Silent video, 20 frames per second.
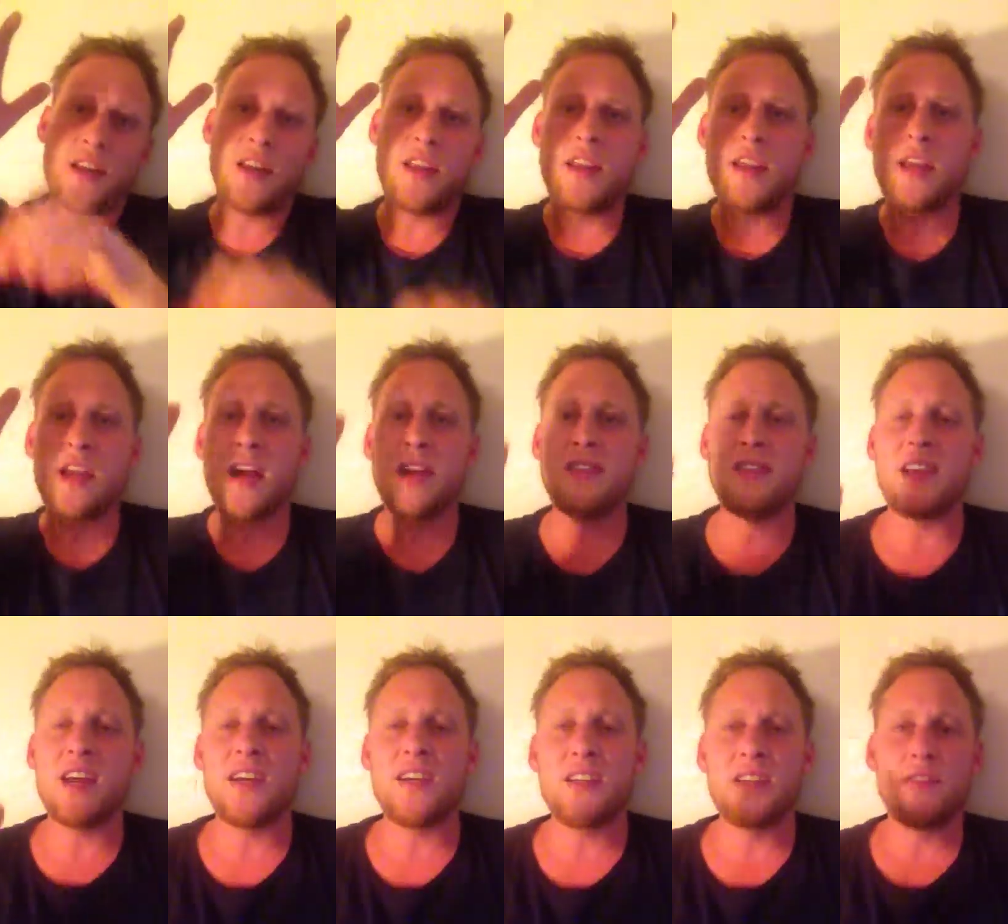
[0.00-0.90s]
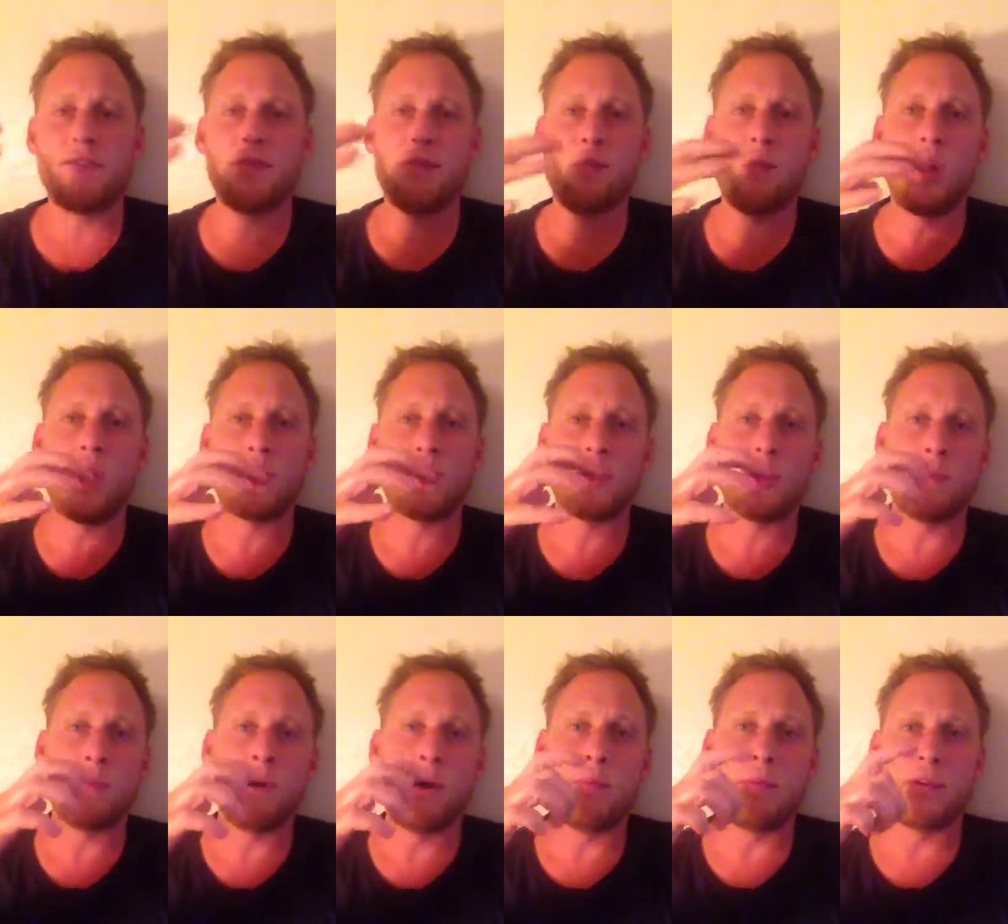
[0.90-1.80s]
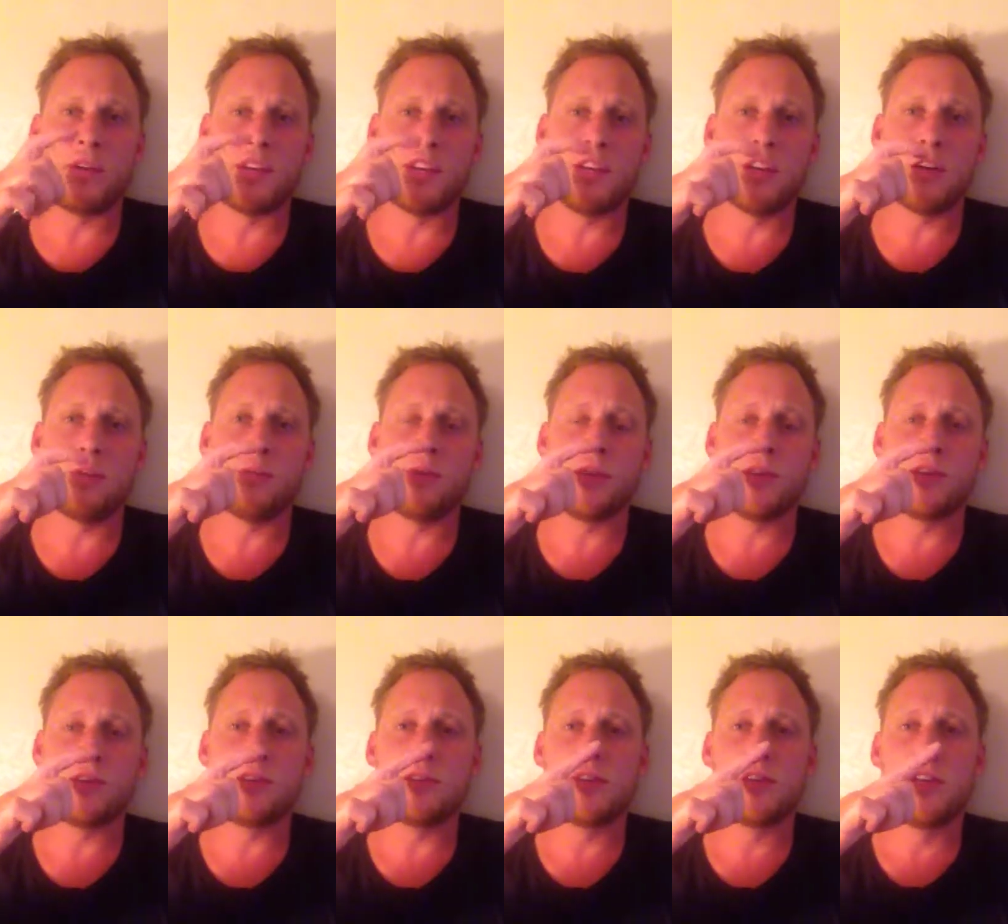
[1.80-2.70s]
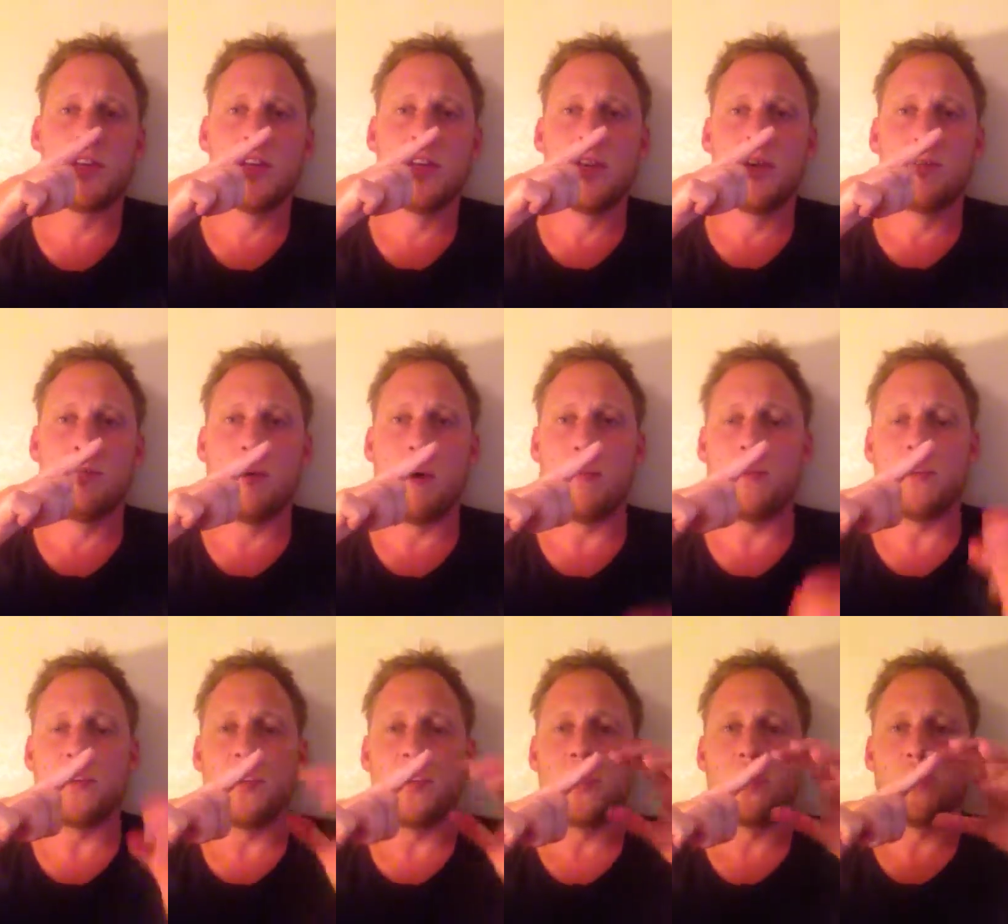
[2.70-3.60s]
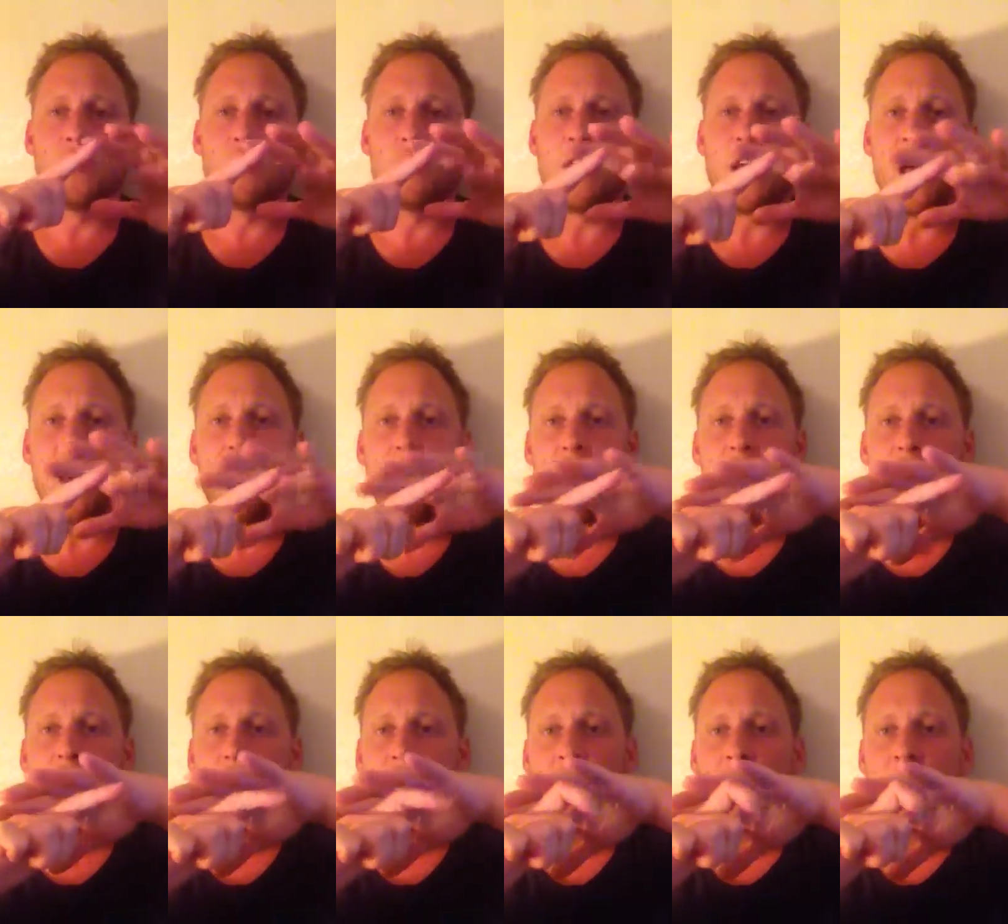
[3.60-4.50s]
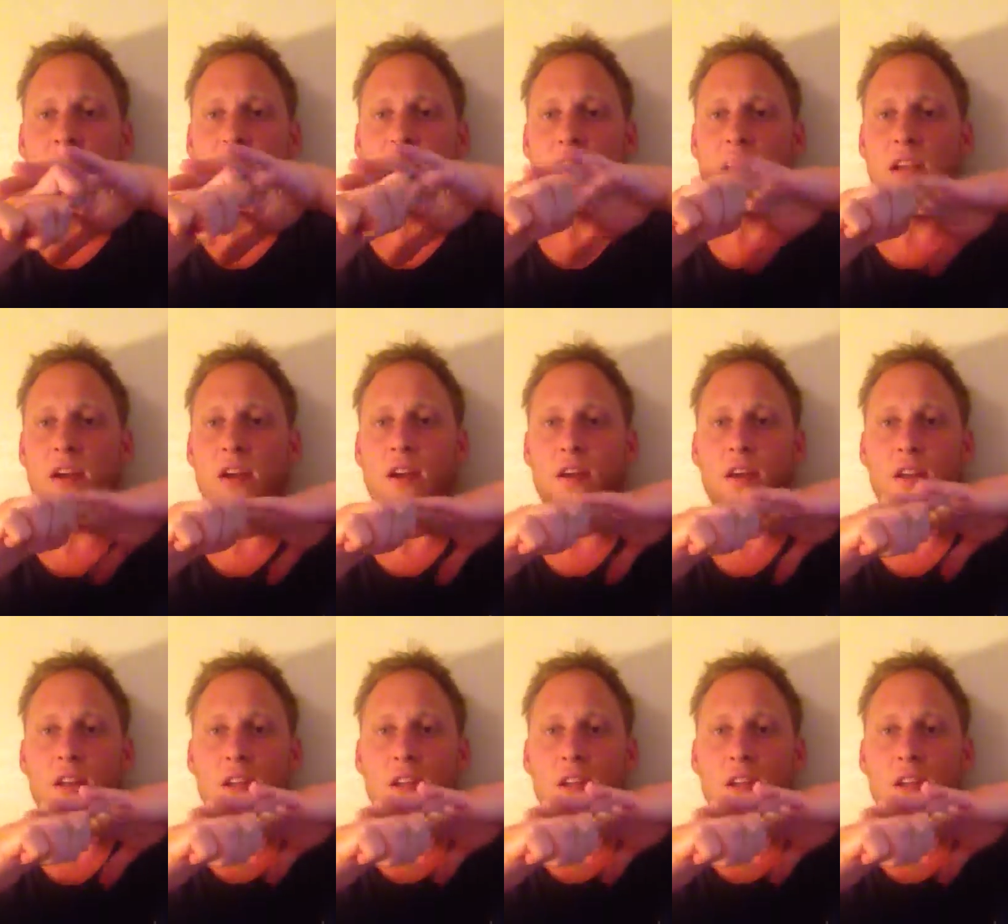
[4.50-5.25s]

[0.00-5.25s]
And he got the idea from watching a puppeteer, because puppeteers have like a